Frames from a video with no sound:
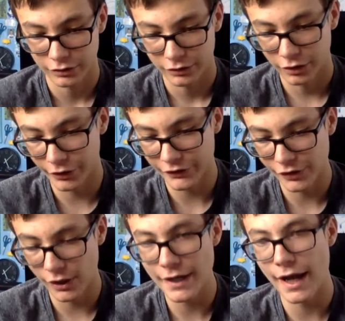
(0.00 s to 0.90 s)
Okay,
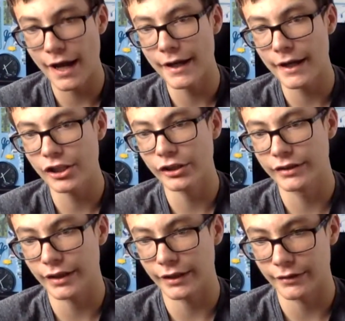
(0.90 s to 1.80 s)
so I actually
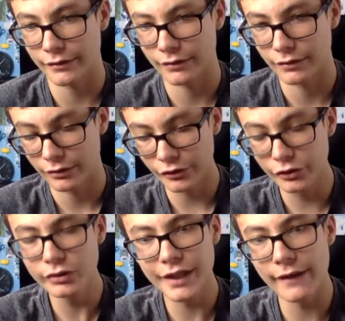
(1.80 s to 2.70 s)
did.
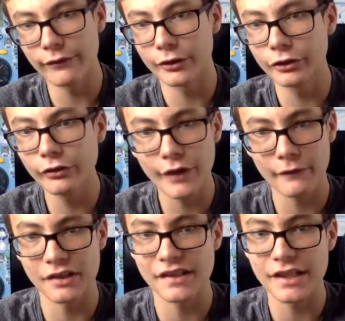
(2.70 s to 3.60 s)
You've
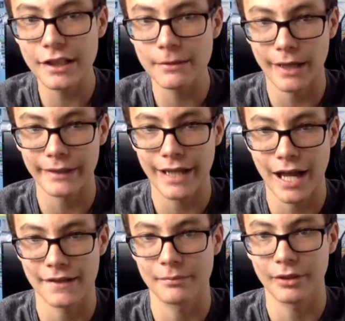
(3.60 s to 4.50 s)
never seen my
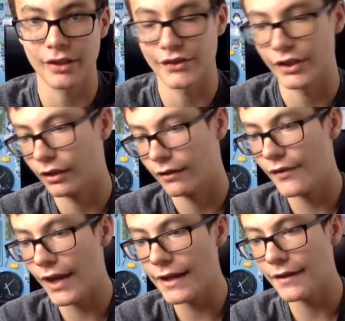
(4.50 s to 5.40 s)
cats because
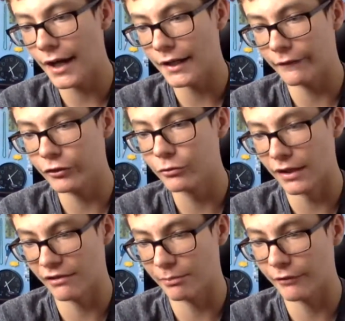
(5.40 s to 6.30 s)
they died a few
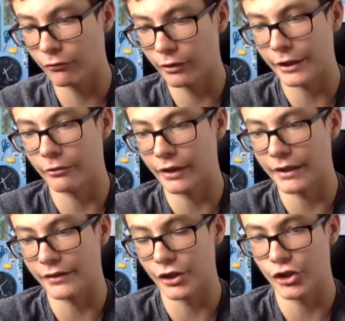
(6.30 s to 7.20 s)
months before I
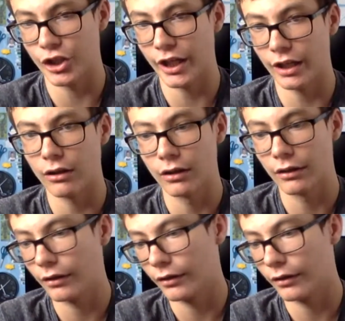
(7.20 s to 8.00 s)
created this channel.